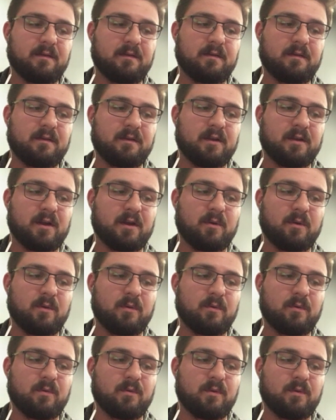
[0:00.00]

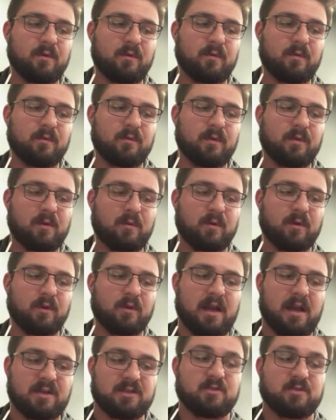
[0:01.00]
there were a
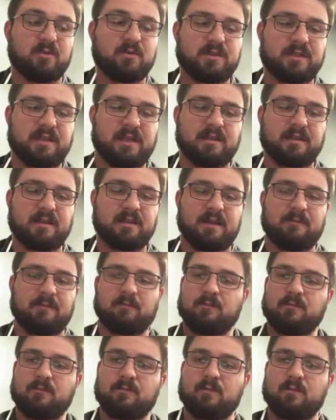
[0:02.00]
lot of schools that
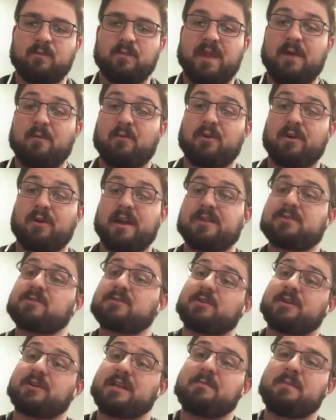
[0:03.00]
weren't
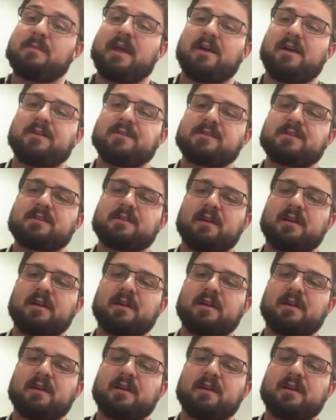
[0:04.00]
answering emails,